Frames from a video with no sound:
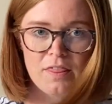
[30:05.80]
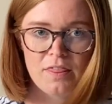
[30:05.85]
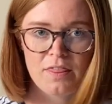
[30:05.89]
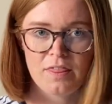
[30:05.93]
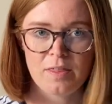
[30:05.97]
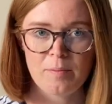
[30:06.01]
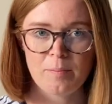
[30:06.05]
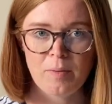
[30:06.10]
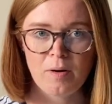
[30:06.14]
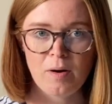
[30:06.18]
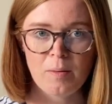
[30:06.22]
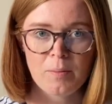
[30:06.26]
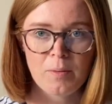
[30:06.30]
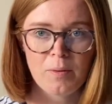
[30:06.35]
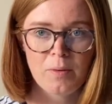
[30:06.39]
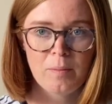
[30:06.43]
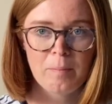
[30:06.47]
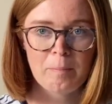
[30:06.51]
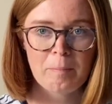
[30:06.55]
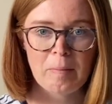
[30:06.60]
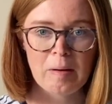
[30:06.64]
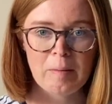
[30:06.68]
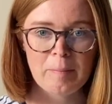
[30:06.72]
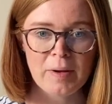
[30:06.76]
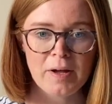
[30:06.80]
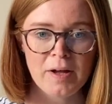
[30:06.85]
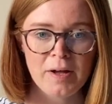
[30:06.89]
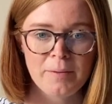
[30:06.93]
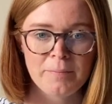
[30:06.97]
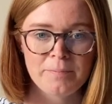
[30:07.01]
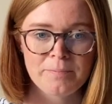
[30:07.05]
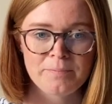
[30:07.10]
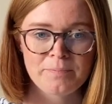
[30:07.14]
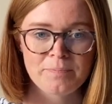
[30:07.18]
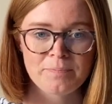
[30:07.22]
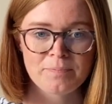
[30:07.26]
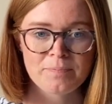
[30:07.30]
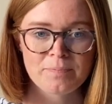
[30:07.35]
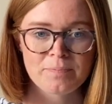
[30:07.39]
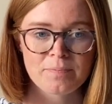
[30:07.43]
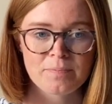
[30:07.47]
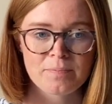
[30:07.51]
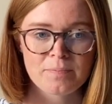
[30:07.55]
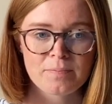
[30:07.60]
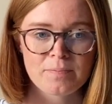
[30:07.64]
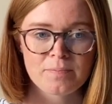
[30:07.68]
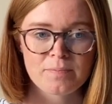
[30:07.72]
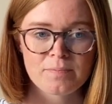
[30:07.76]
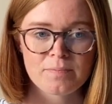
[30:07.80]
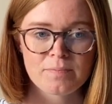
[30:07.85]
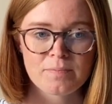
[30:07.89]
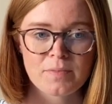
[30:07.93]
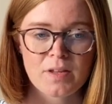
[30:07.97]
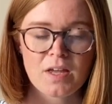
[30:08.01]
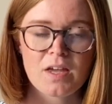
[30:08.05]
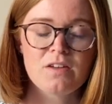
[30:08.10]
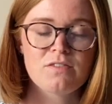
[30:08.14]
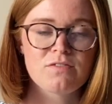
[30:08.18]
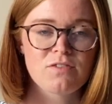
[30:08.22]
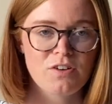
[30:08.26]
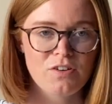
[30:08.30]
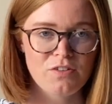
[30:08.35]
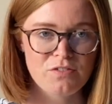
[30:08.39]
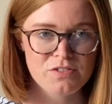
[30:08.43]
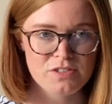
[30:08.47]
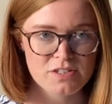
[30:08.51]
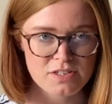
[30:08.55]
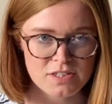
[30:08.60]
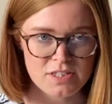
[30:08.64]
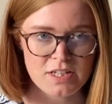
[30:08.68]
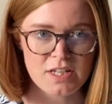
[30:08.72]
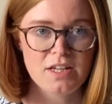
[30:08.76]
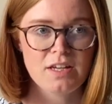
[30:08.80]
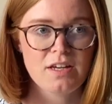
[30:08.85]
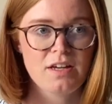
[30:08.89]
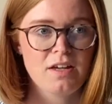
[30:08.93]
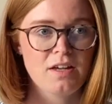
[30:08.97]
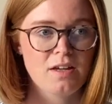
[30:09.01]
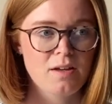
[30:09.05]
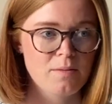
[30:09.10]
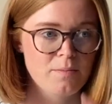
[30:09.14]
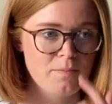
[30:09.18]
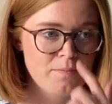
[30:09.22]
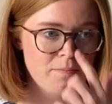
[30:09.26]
The popcorn bomber involved steeking,